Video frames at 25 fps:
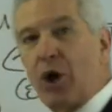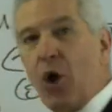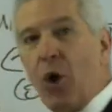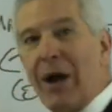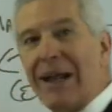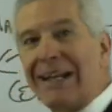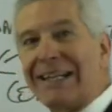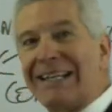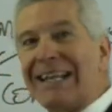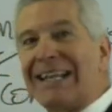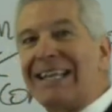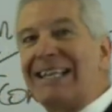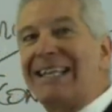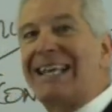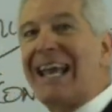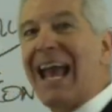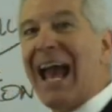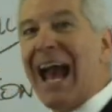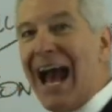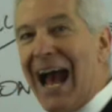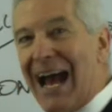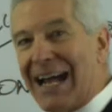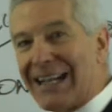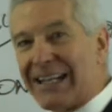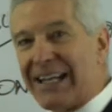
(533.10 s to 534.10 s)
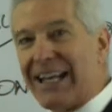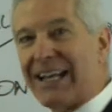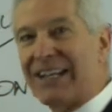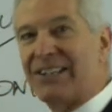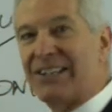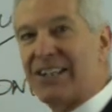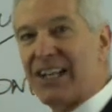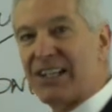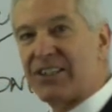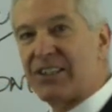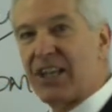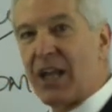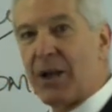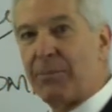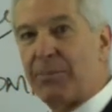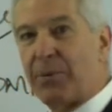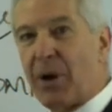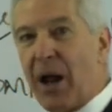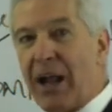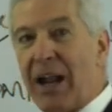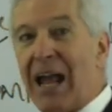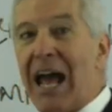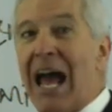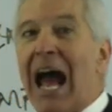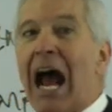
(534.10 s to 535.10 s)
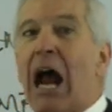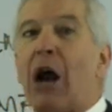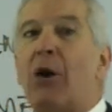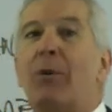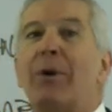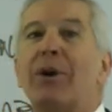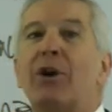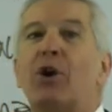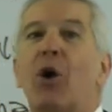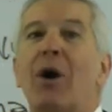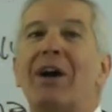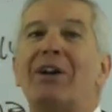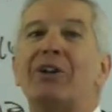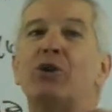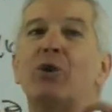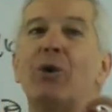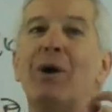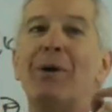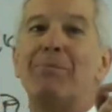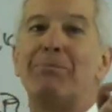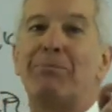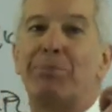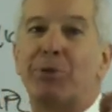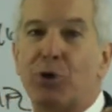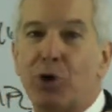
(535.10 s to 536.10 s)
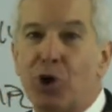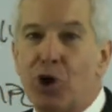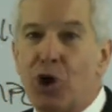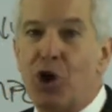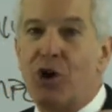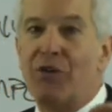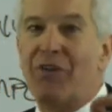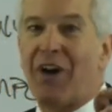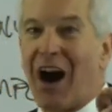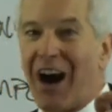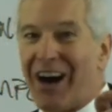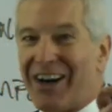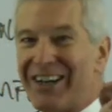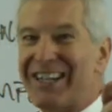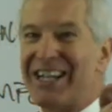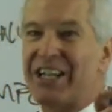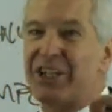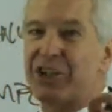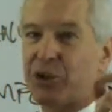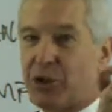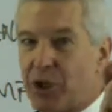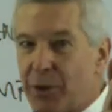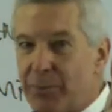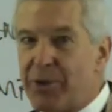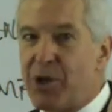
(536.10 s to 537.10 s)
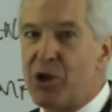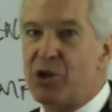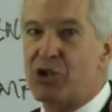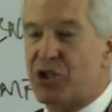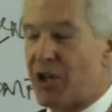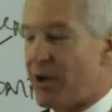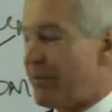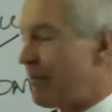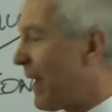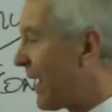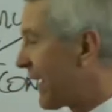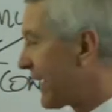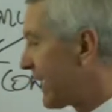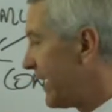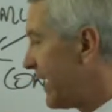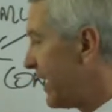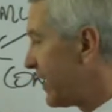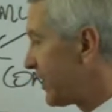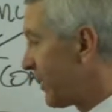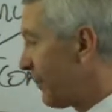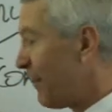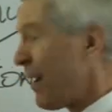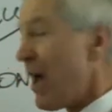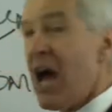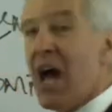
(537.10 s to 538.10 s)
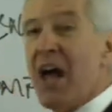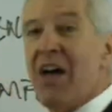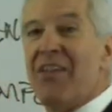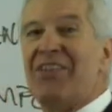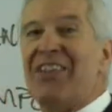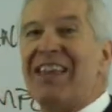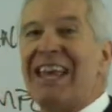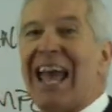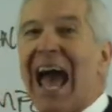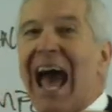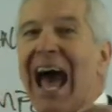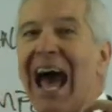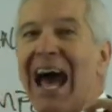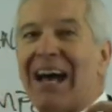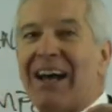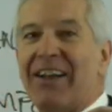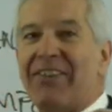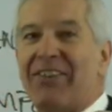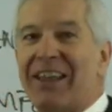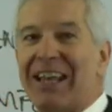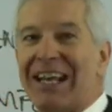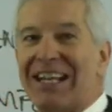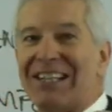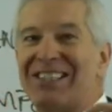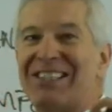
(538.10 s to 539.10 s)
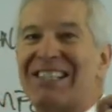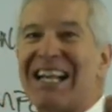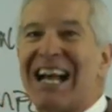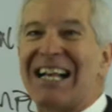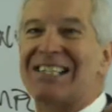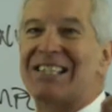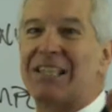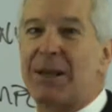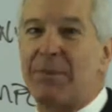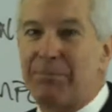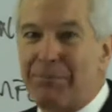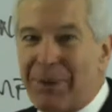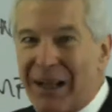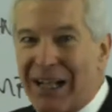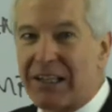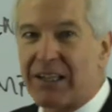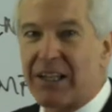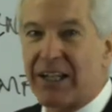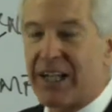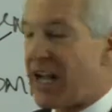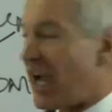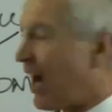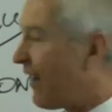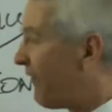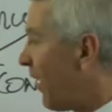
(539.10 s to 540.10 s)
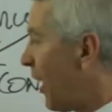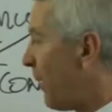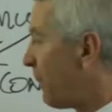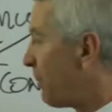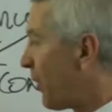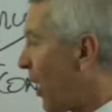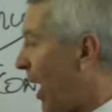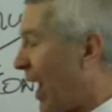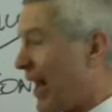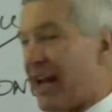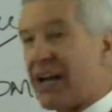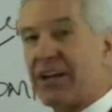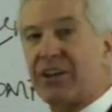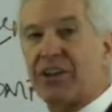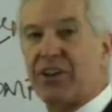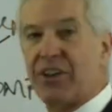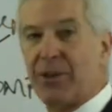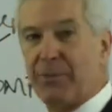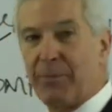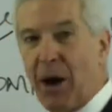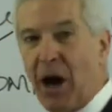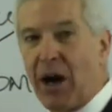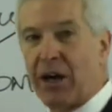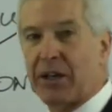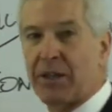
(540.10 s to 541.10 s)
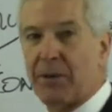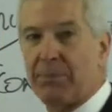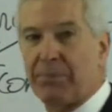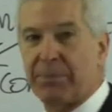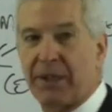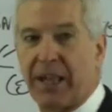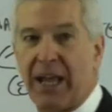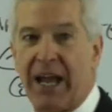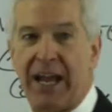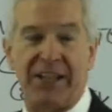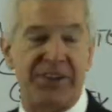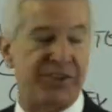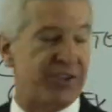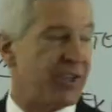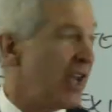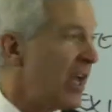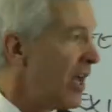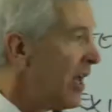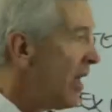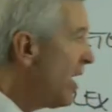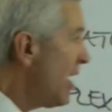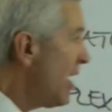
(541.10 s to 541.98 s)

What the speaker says: going to get existing products? How are we going to improve our distribution mechanism, the accessibility of our product to the marketplace?